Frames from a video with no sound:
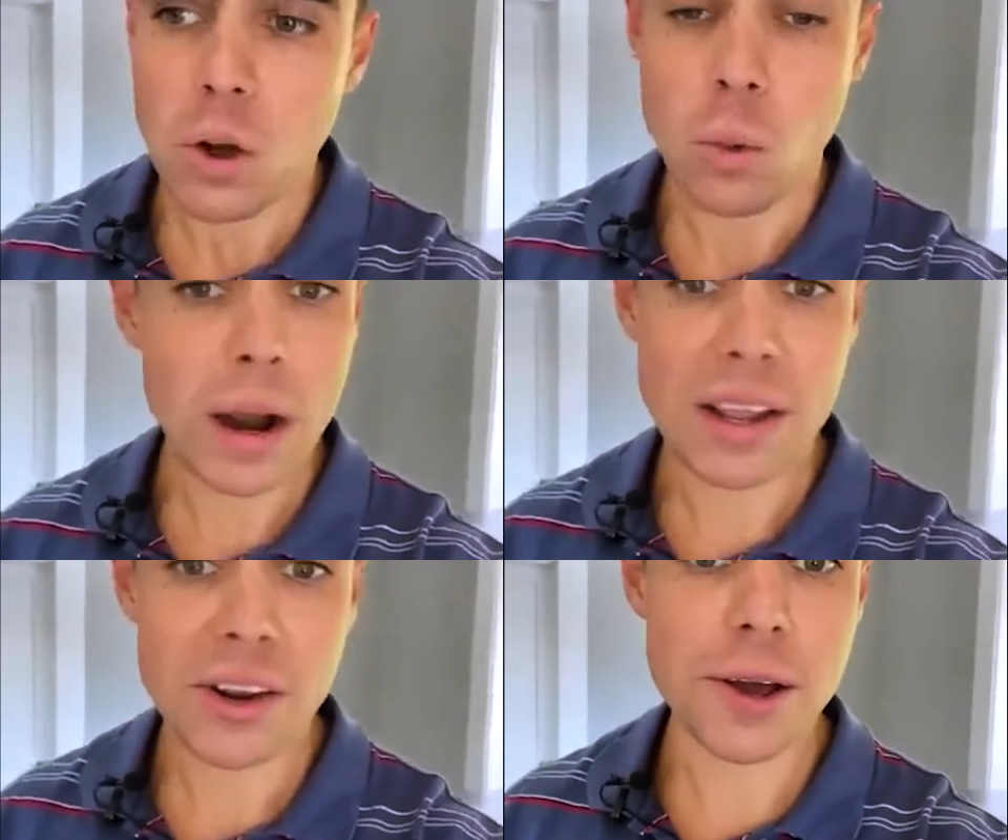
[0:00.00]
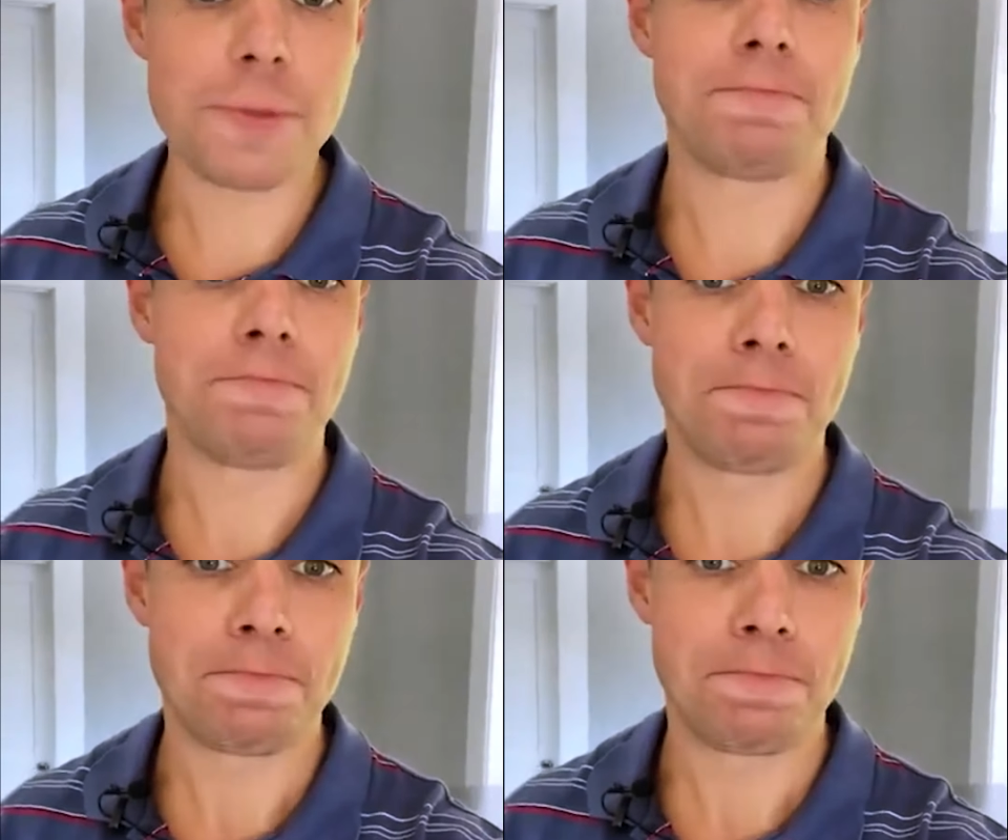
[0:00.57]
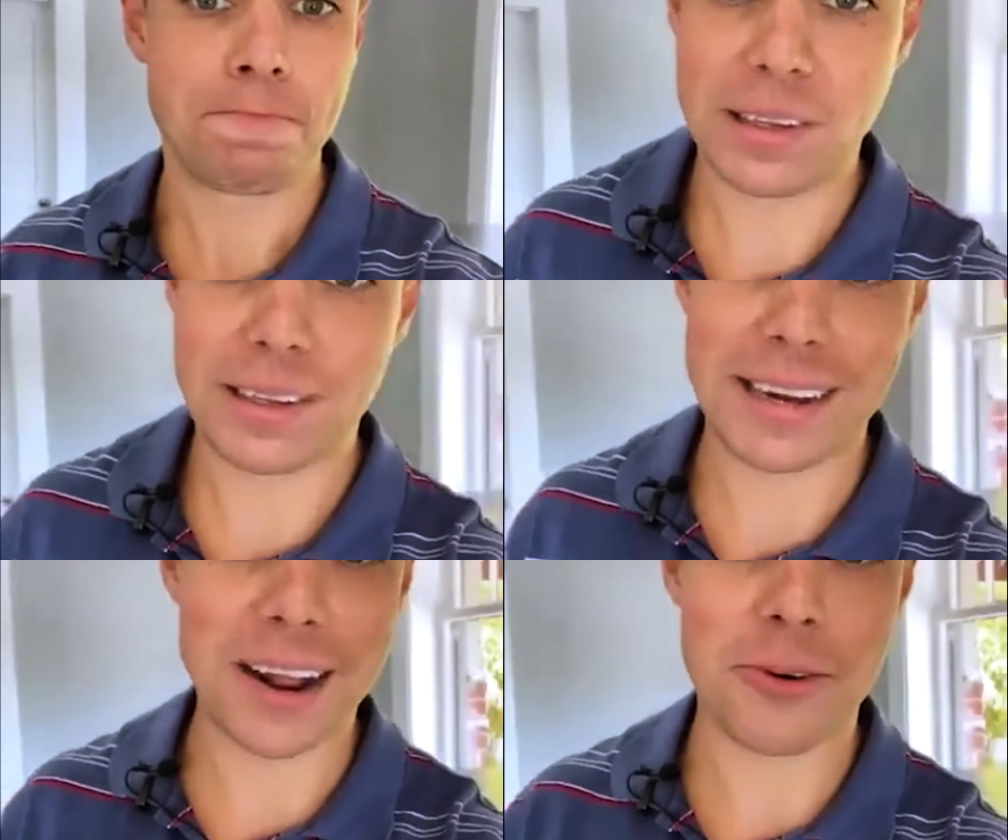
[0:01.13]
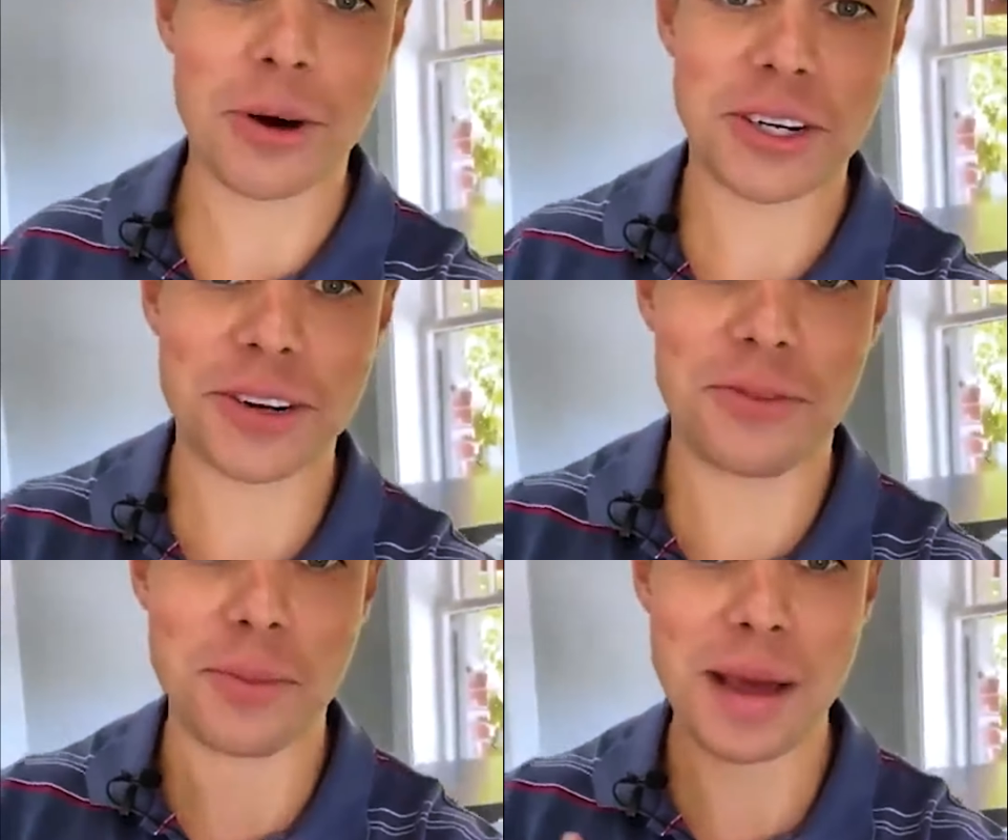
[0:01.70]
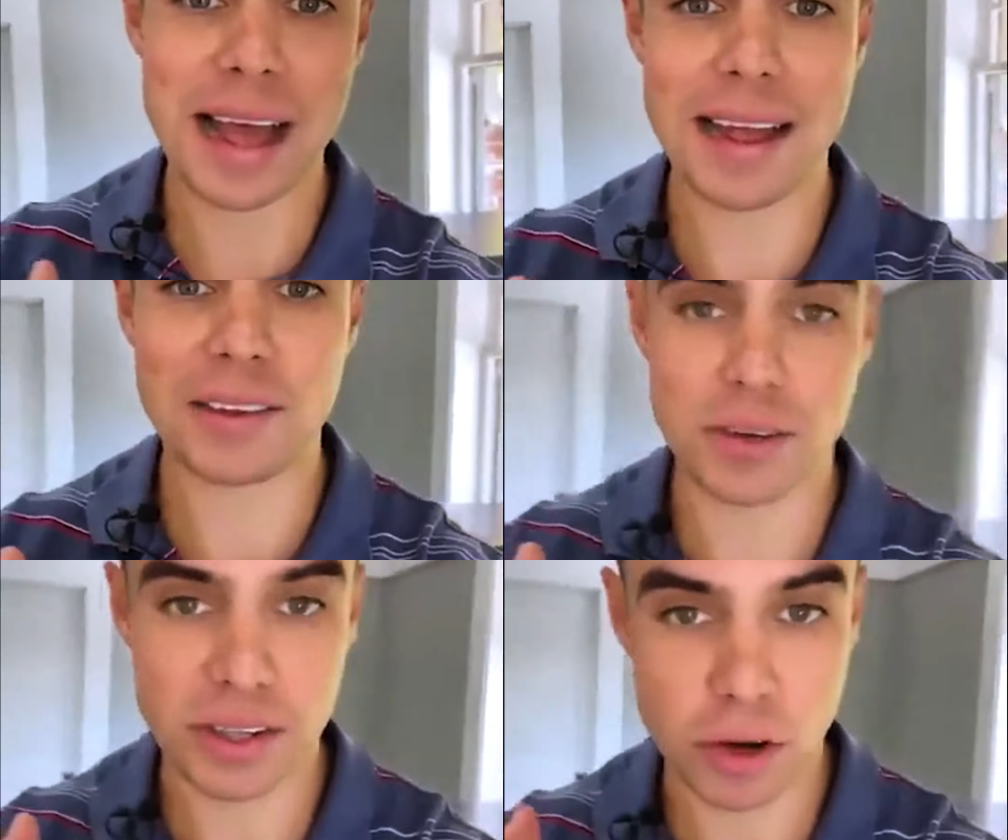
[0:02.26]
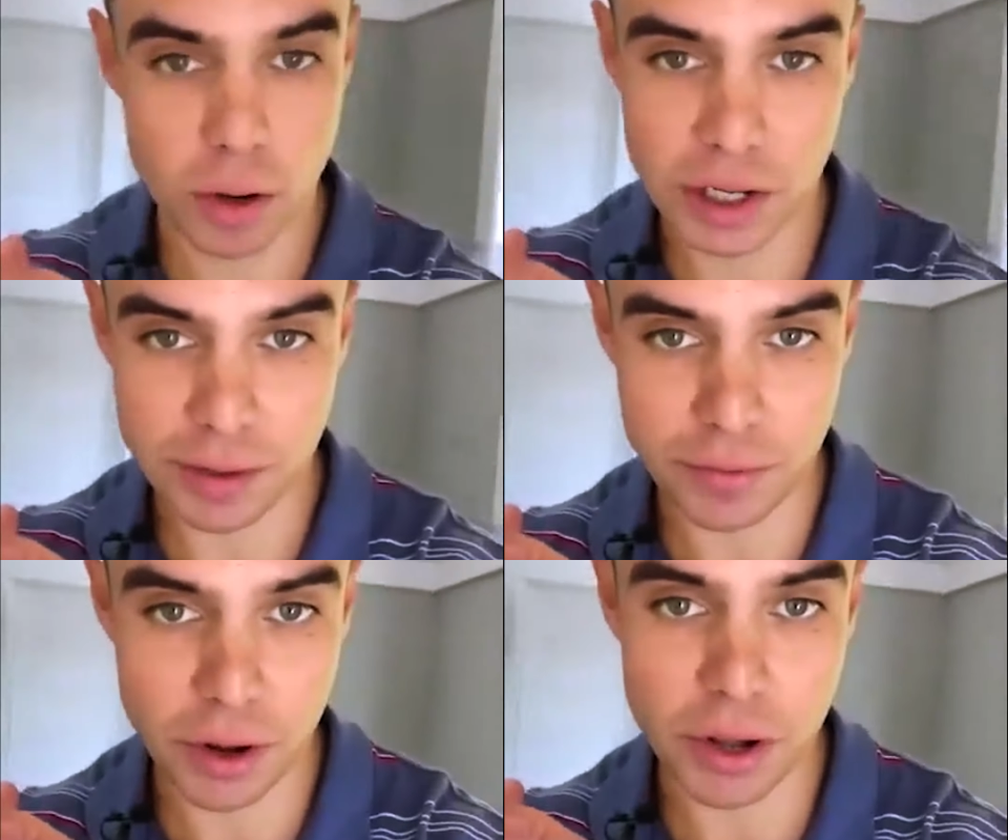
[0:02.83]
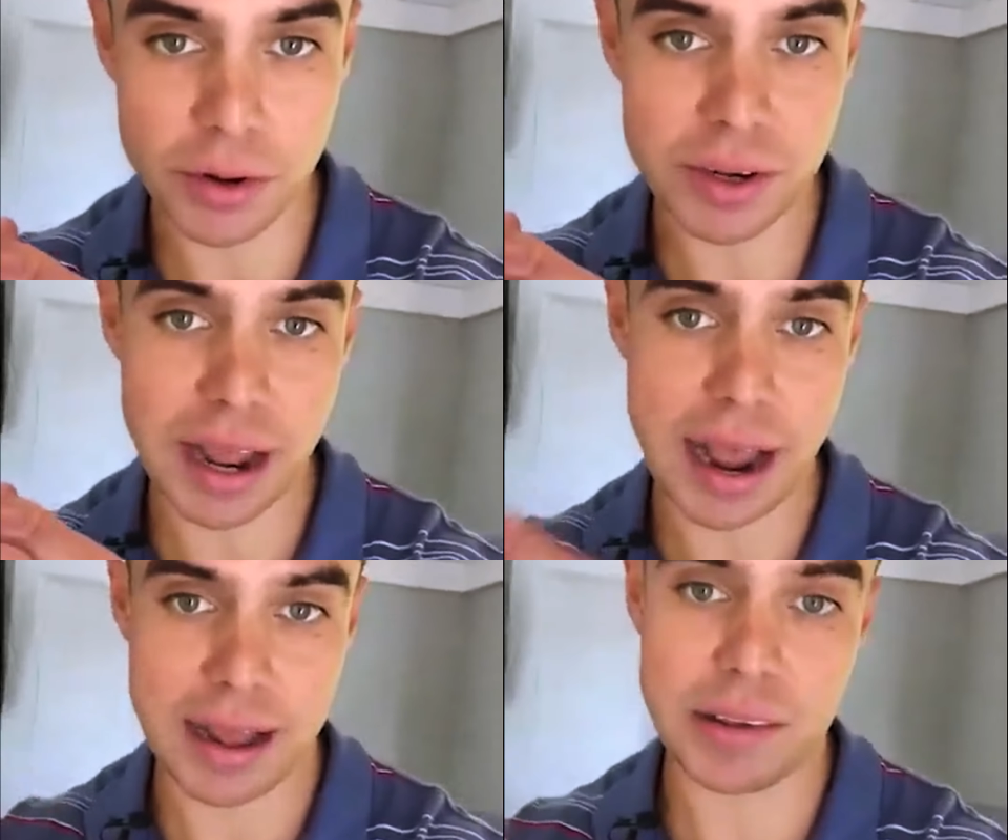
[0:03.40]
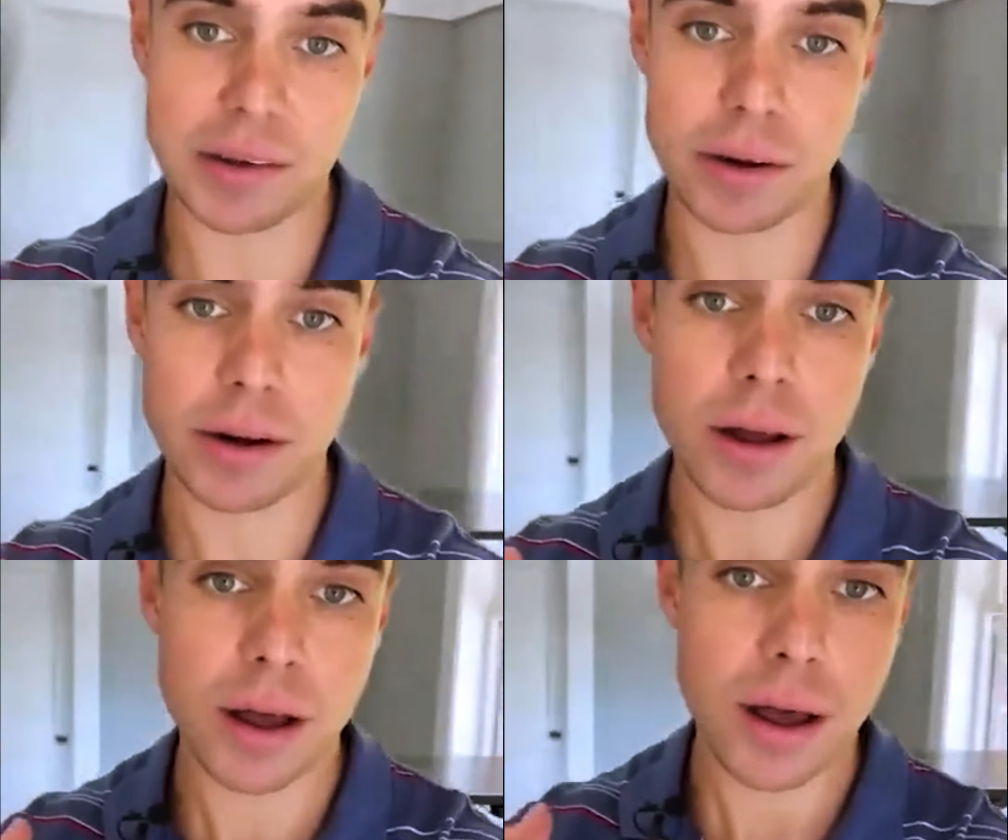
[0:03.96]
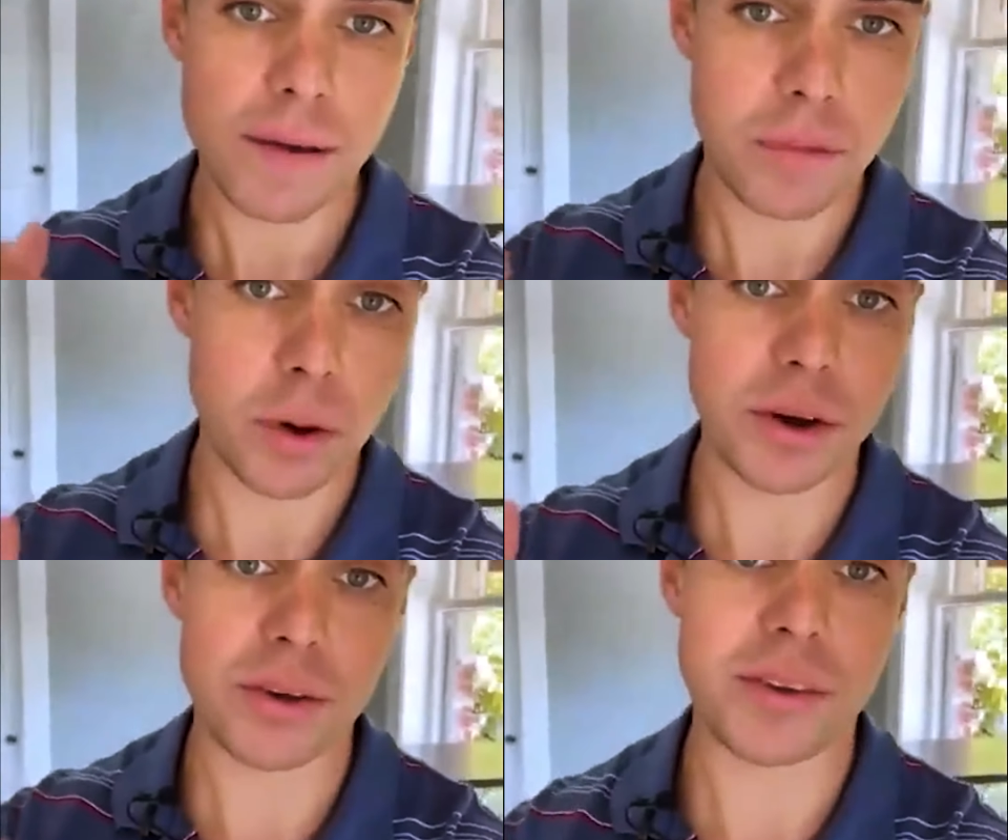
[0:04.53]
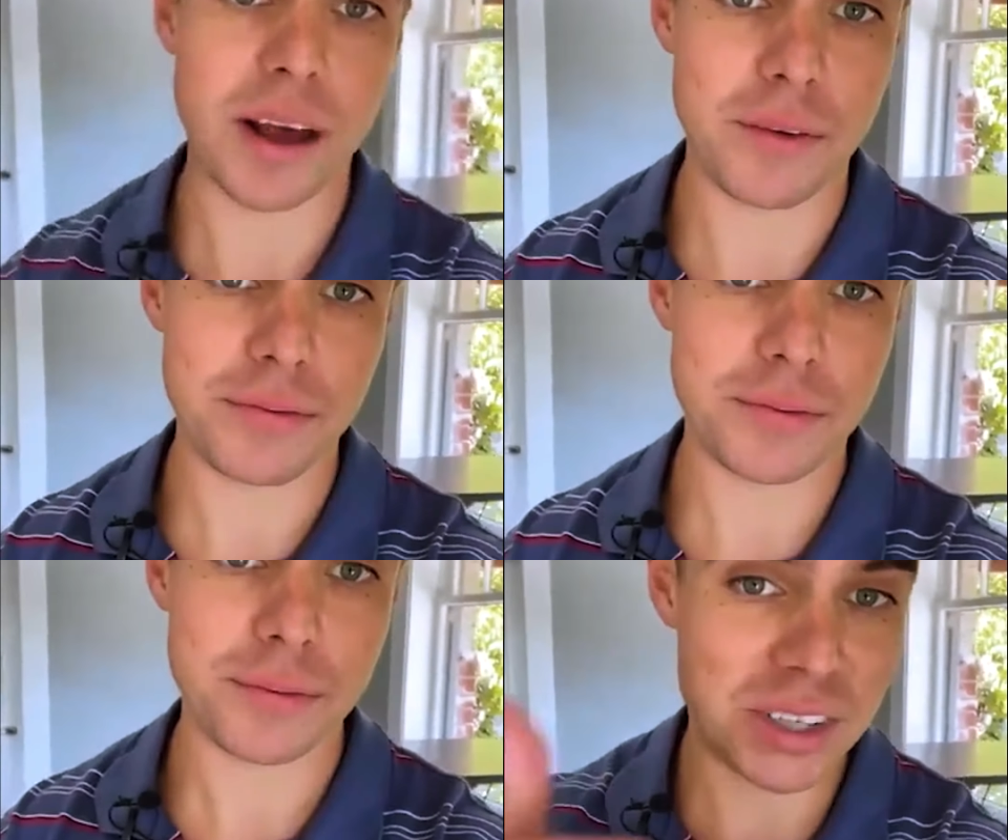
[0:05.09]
What can you do? It's not a question for me to answer. It's a question for you to answer for yourself.